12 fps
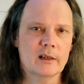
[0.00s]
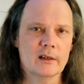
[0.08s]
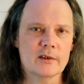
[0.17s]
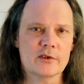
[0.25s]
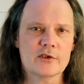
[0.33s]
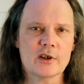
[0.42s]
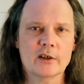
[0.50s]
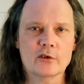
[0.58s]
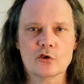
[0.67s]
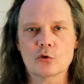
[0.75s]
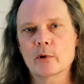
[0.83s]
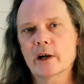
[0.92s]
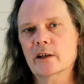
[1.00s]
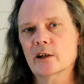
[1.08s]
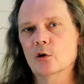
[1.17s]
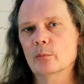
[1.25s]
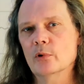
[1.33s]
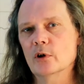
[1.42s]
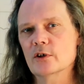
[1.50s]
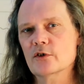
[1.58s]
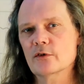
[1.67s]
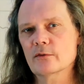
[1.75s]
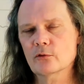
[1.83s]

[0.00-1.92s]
is on direct outputs,